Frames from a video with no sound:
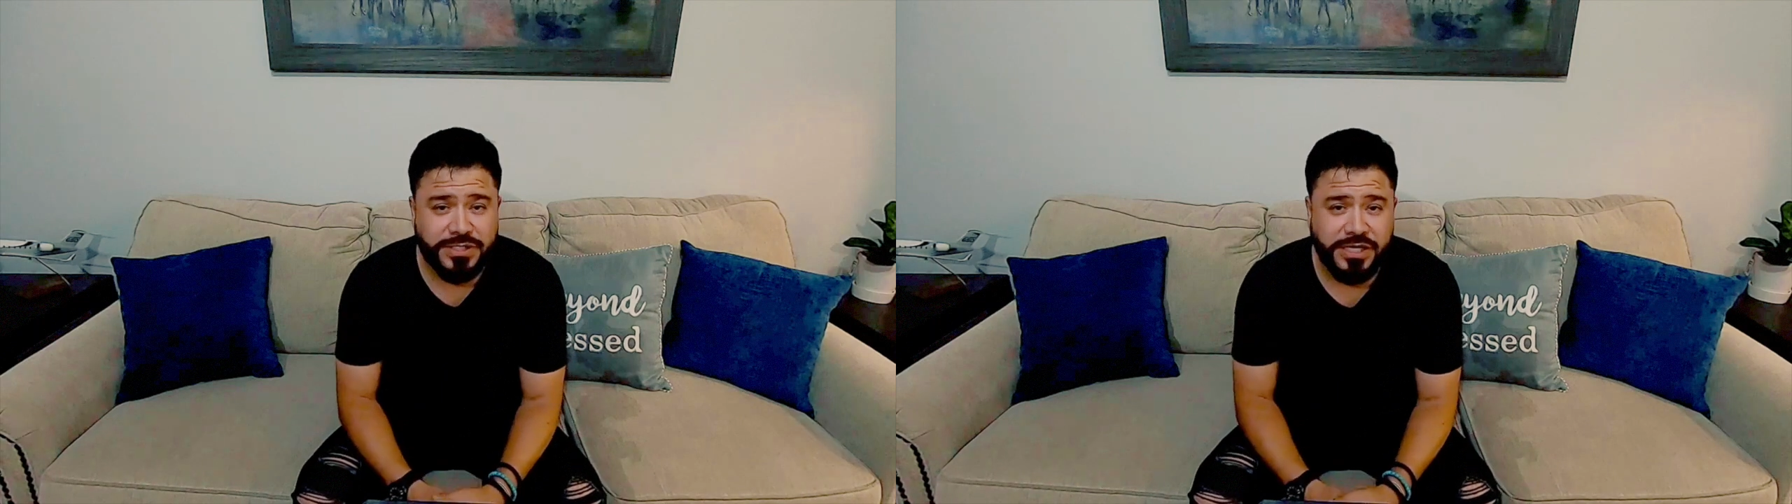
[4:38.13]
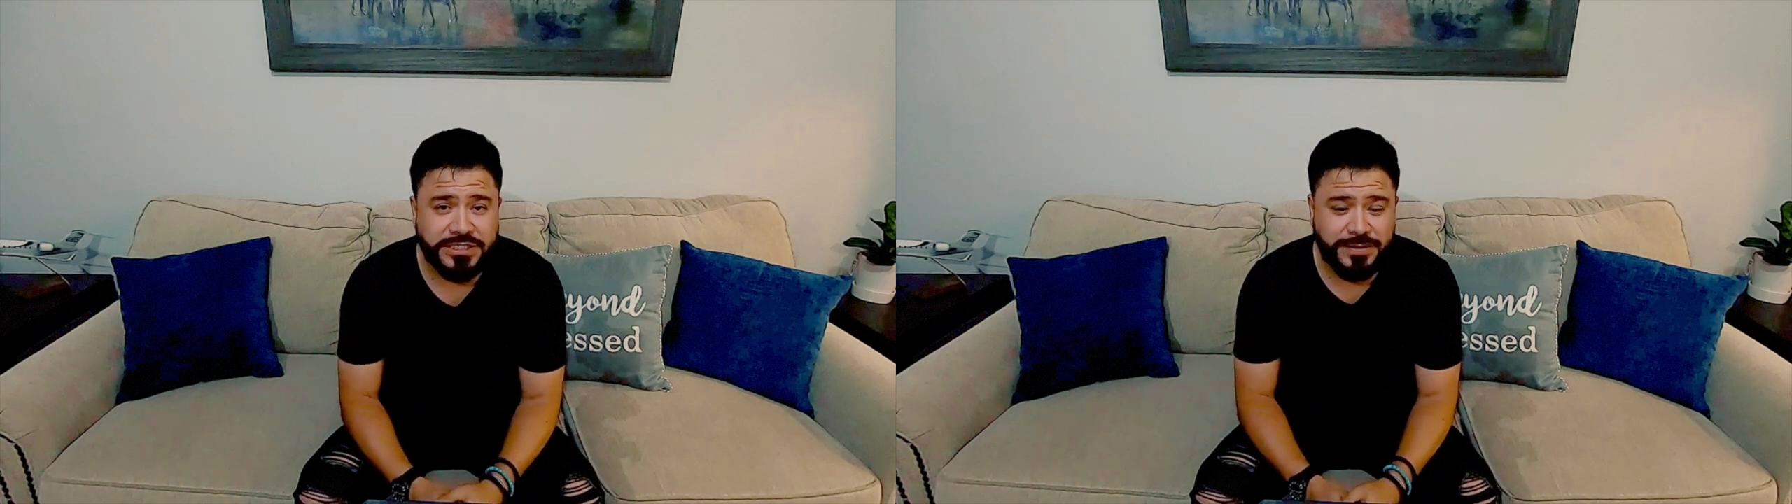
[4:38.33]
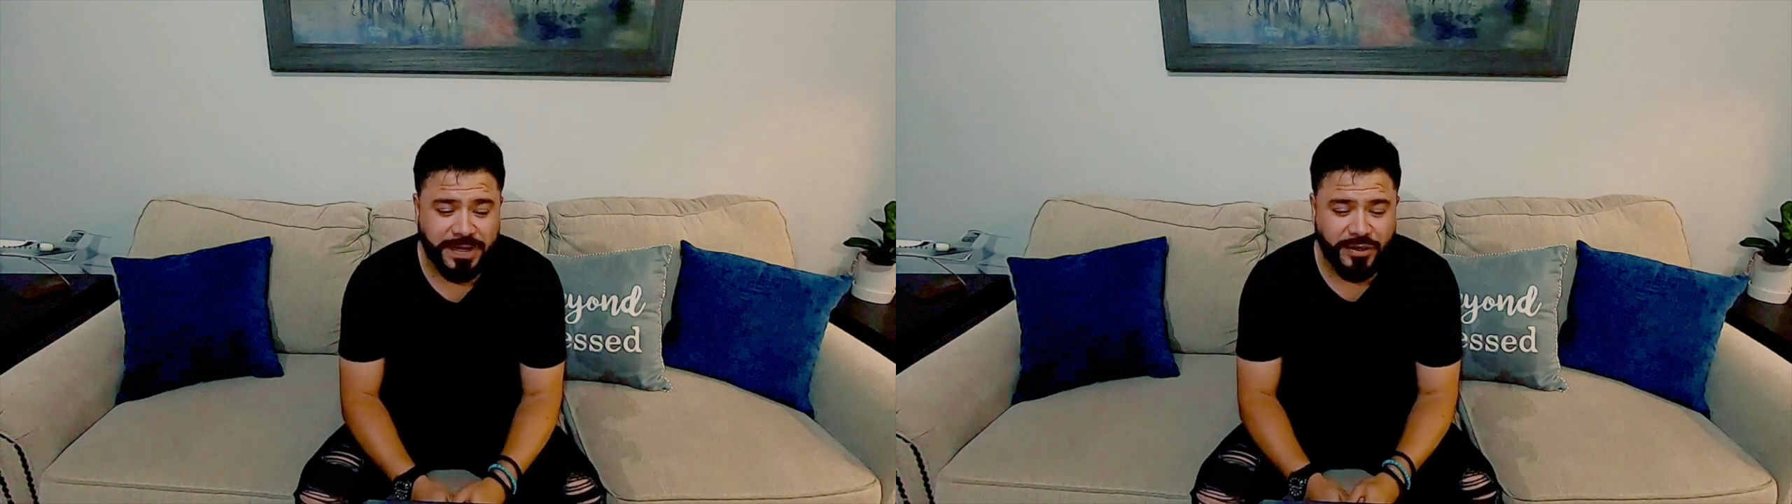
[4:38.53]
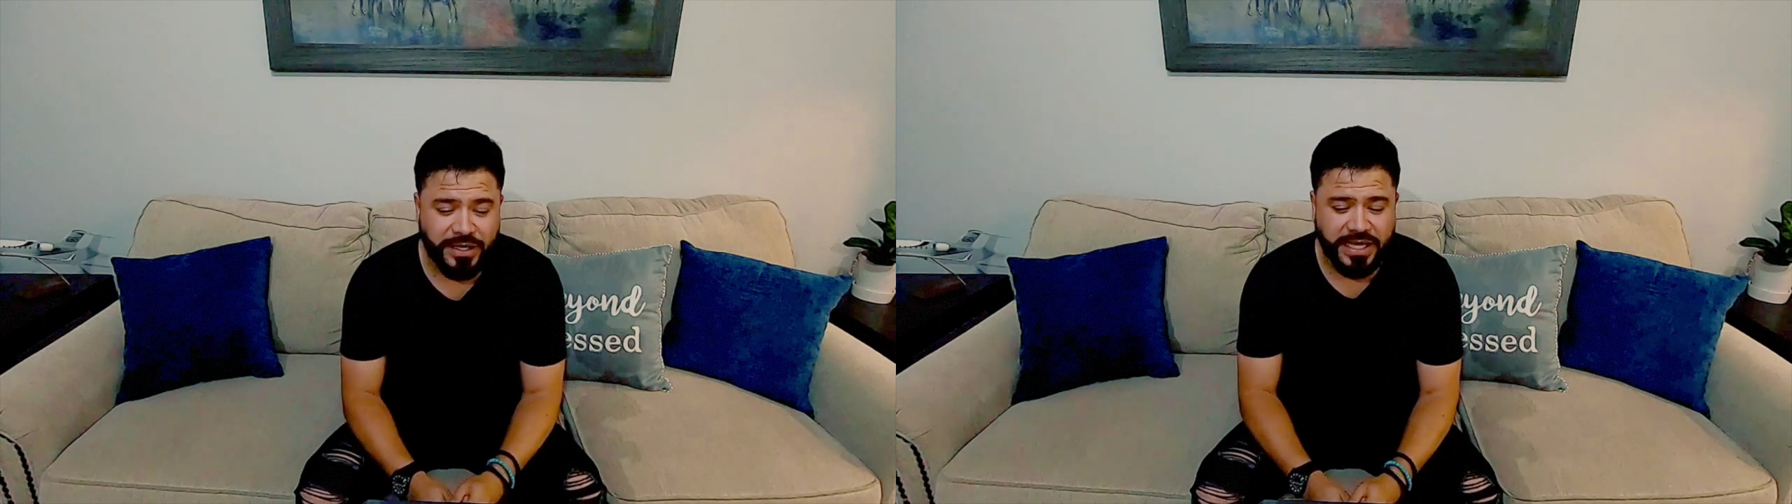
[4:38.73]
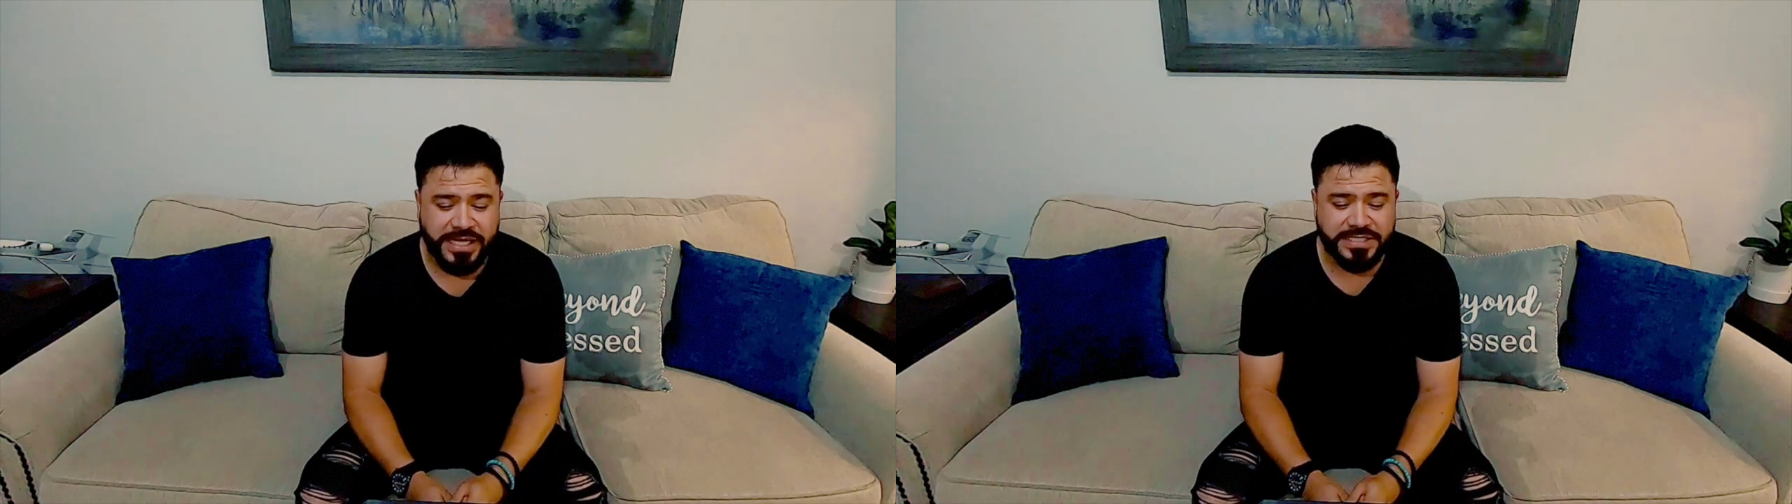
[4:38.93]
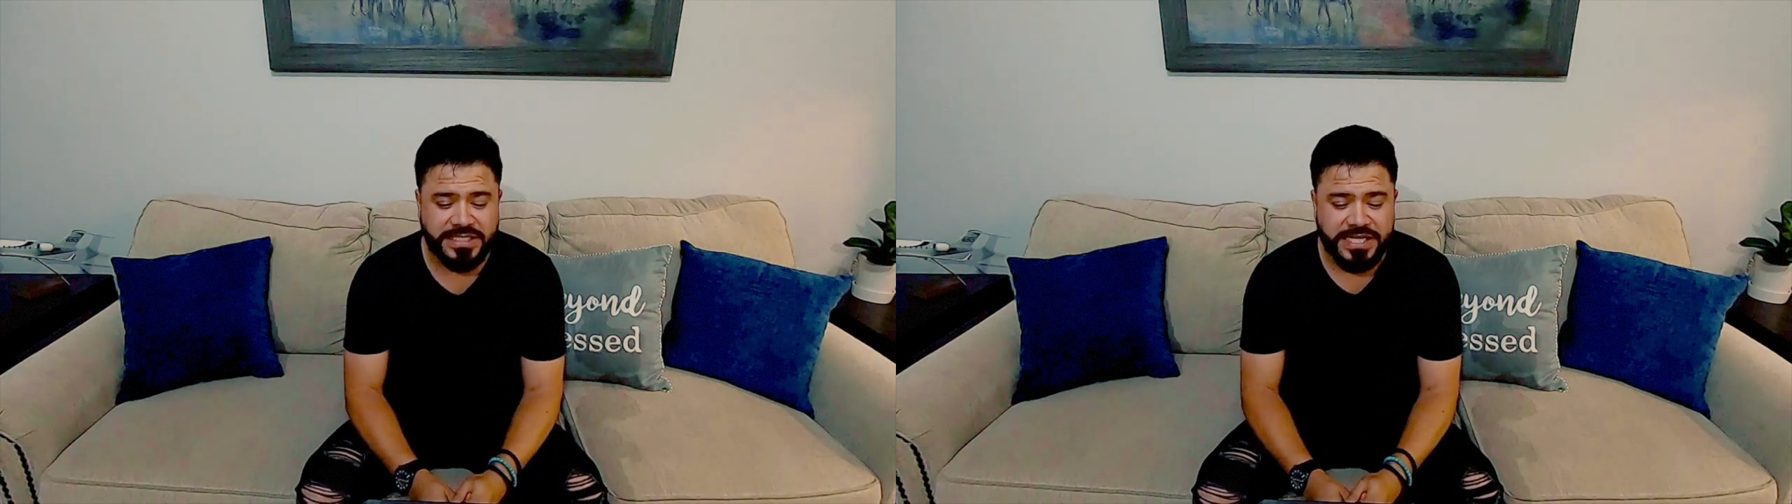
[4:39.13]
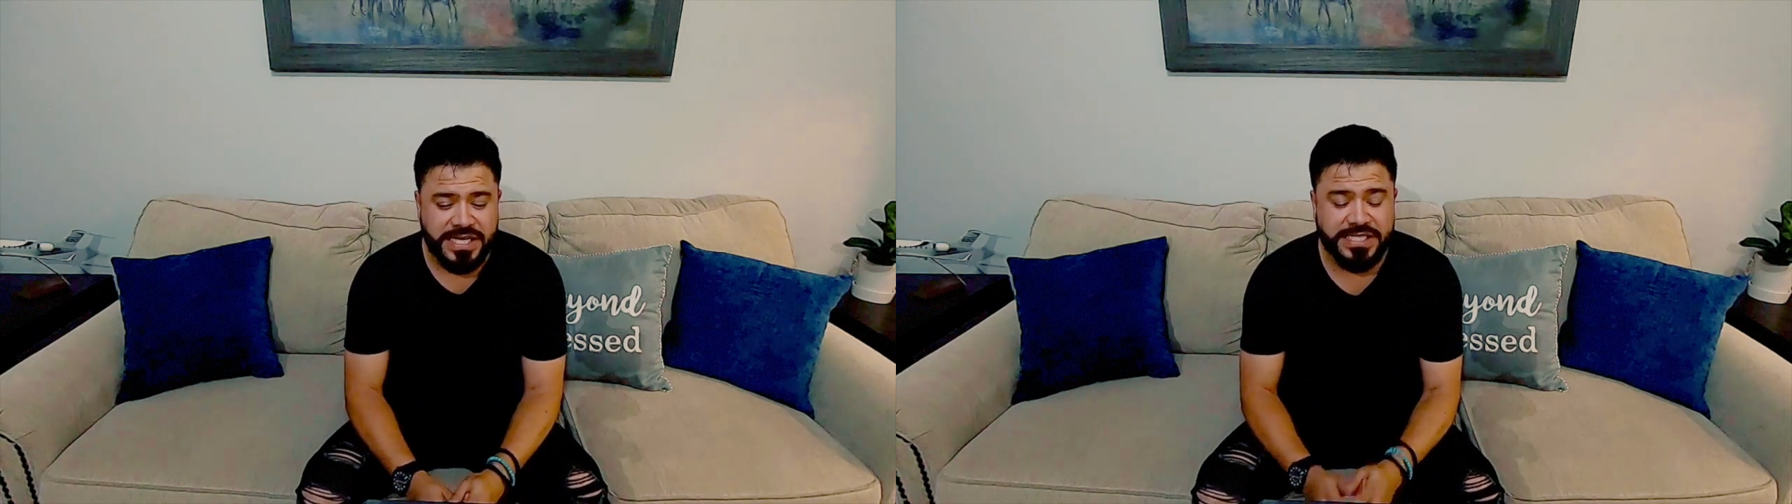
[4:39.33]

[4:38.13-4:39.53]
talks about is